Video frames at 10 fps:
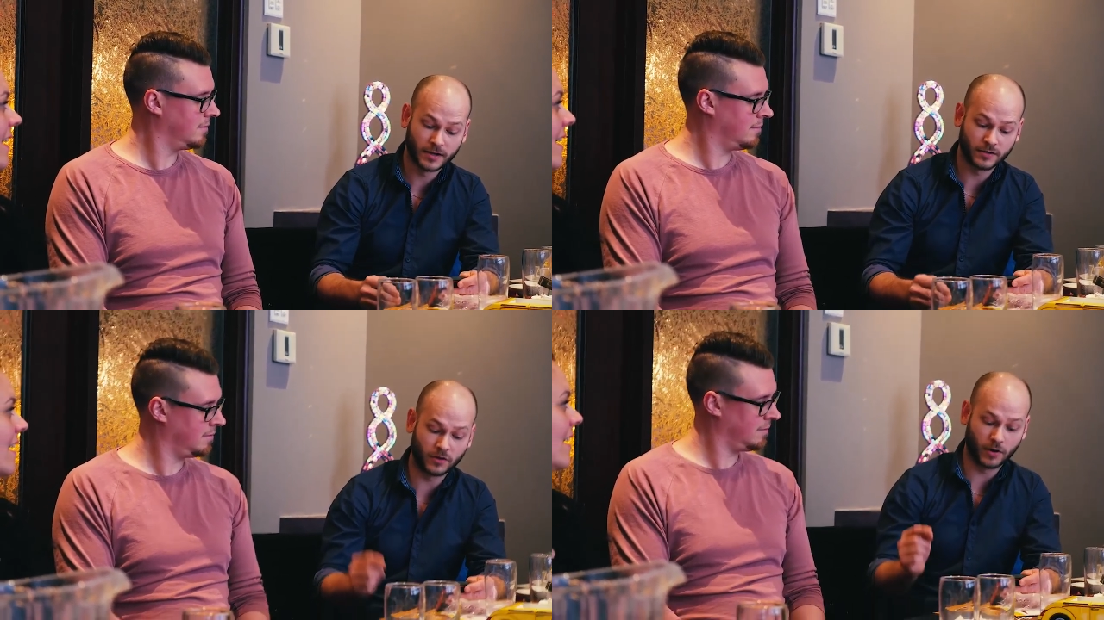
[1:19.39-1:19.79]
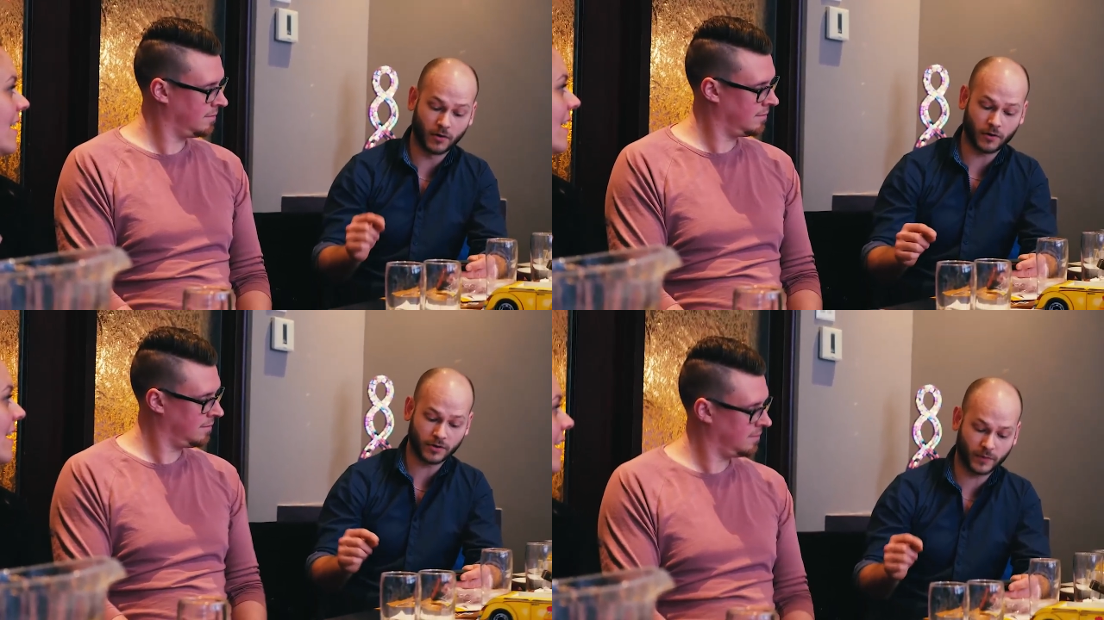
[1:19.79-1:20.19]
Speaker 1: The
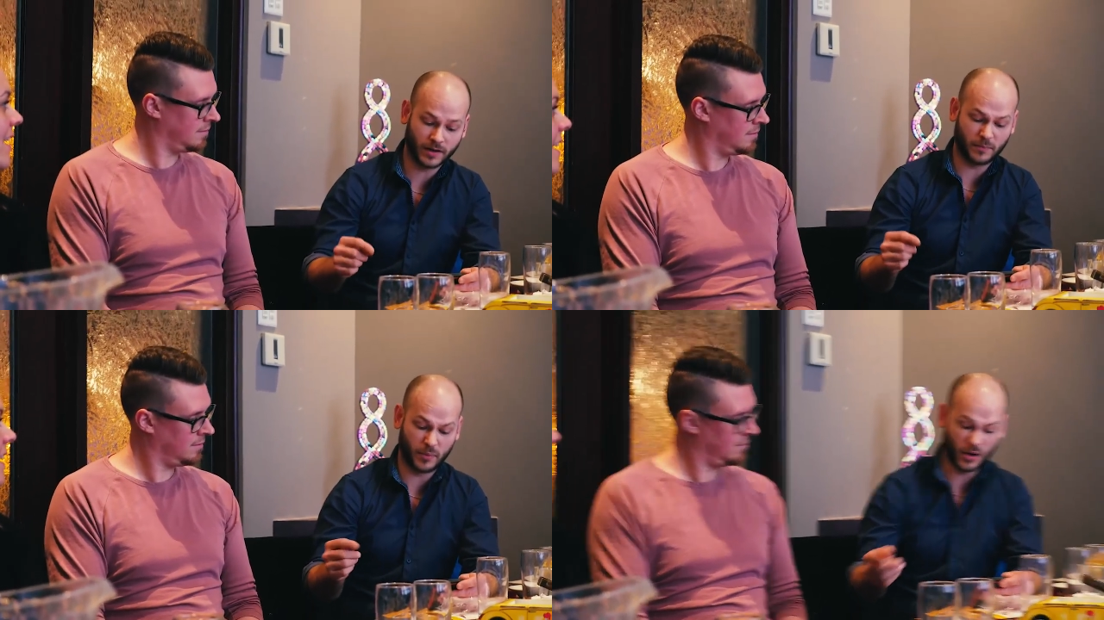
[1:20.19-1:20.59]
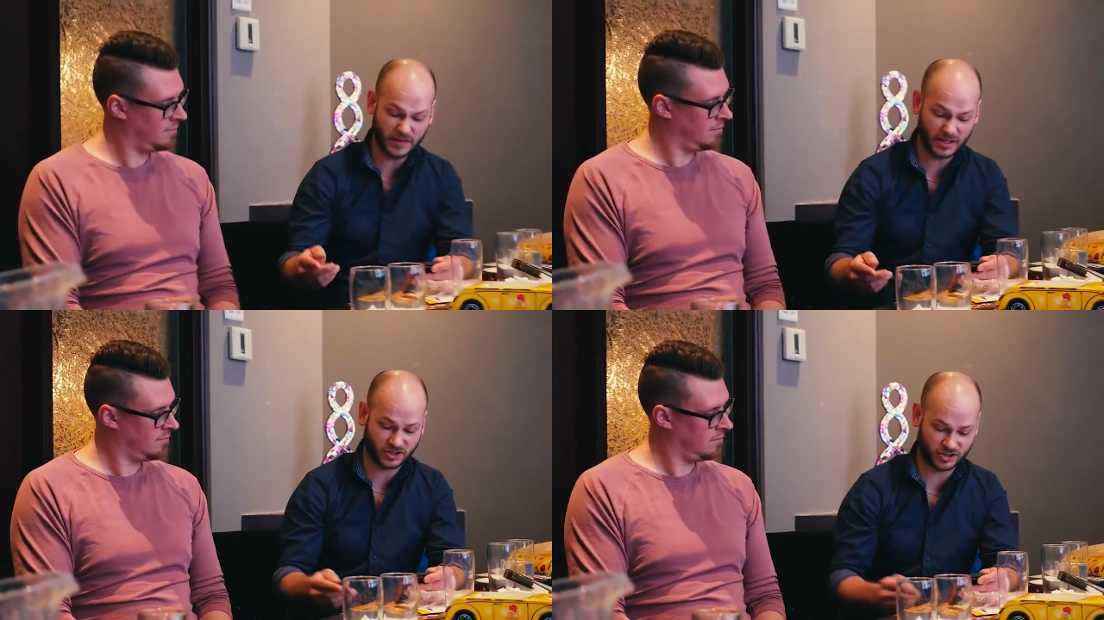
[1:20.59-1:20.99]
Lord will
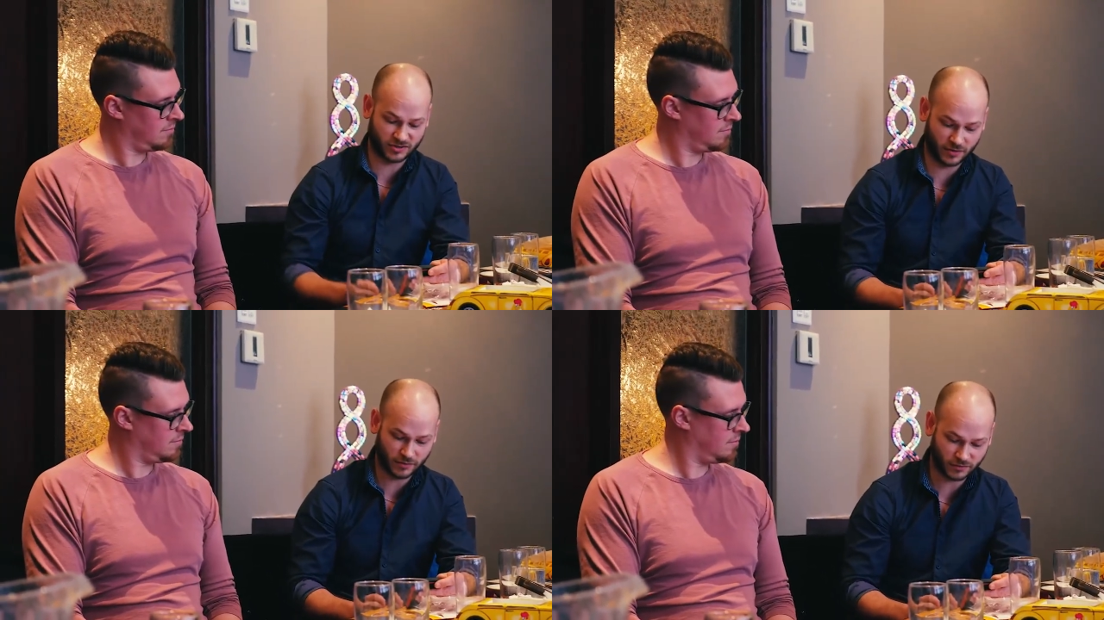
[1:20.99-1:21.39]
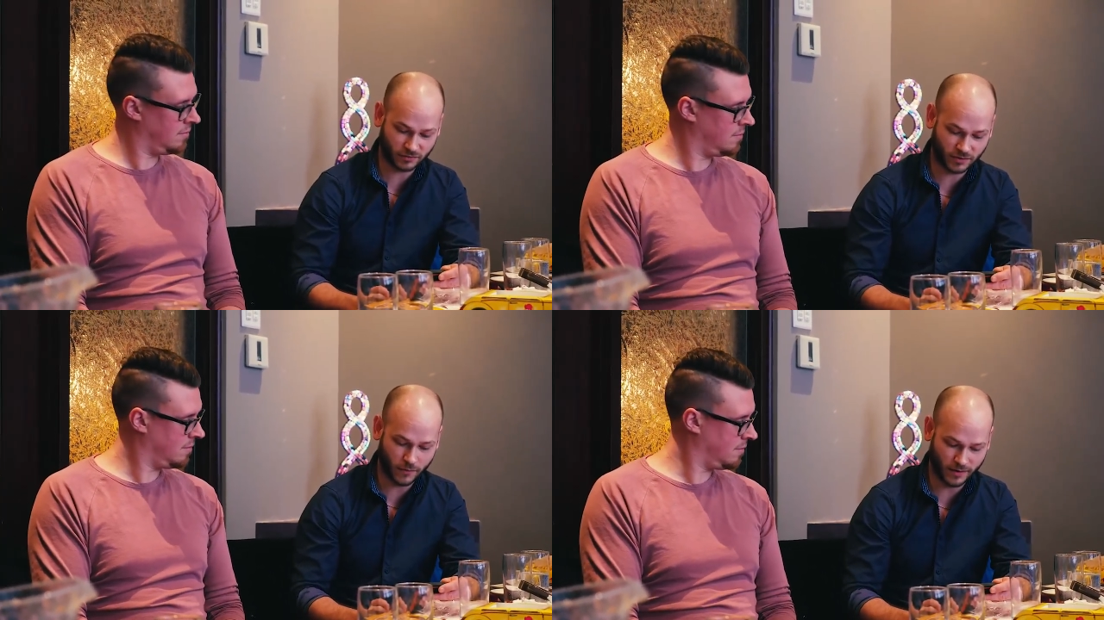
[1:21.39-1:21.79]
punish those who
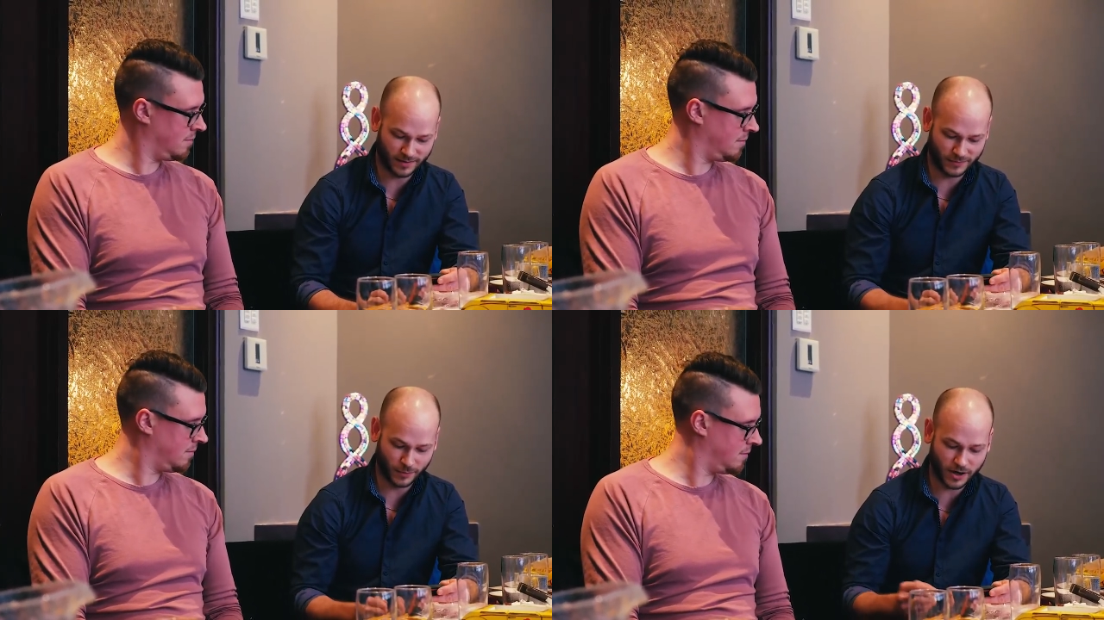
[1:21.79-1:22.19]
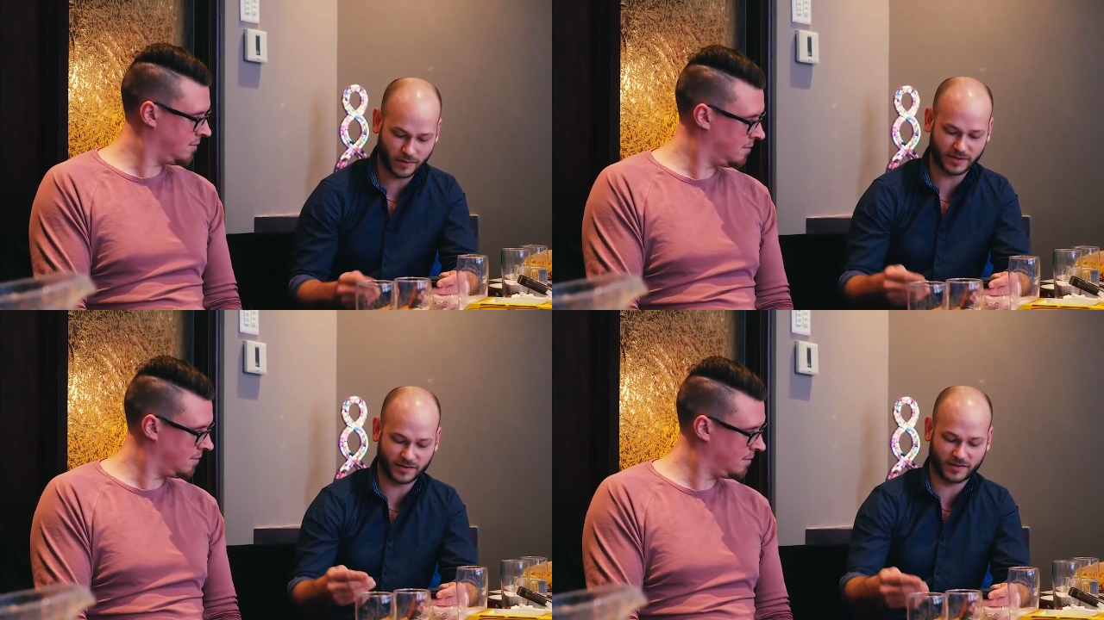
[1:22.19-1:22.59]

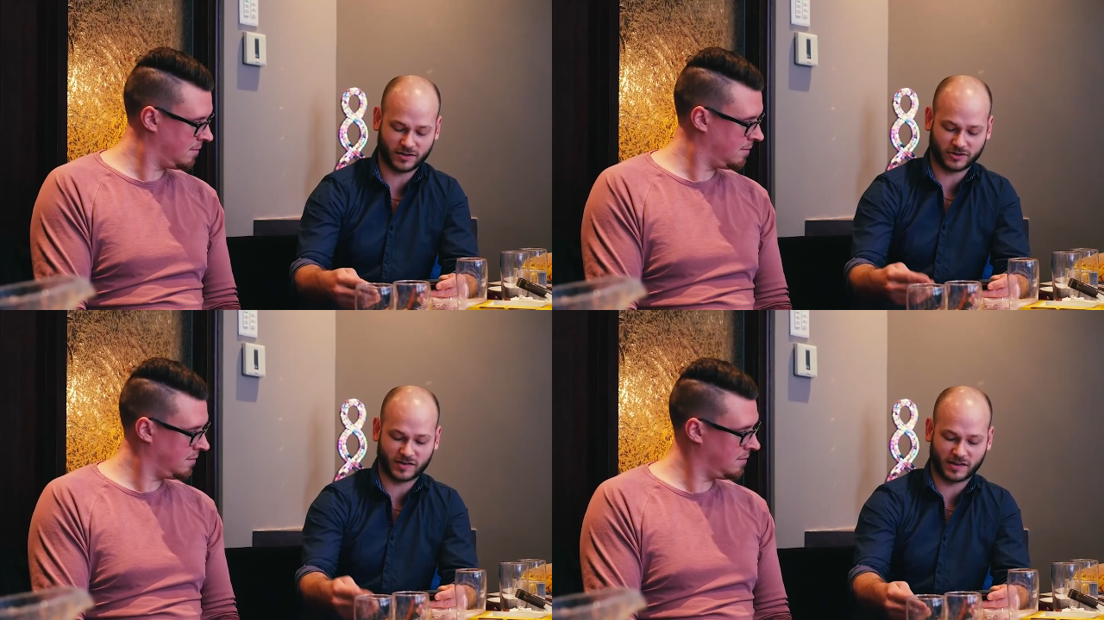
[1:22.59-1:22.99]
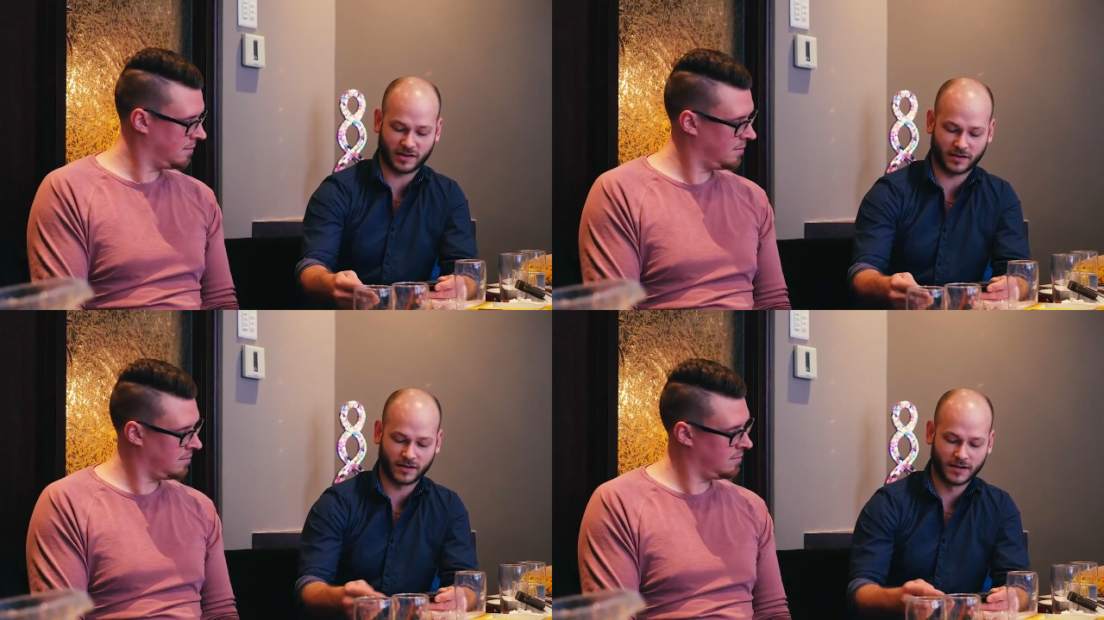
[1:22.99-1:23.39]
commit such things.